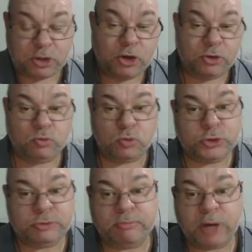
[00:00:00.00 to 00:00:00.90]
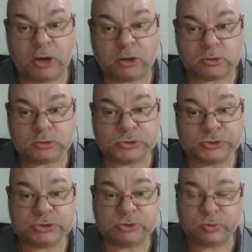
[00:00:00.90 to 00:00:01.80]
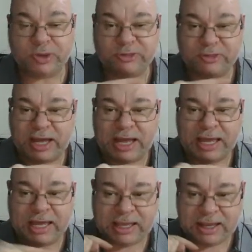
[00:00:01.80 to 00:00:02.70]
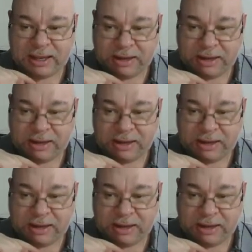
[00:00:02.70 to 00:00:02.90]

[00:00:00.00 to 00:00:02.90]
on wooden poles with a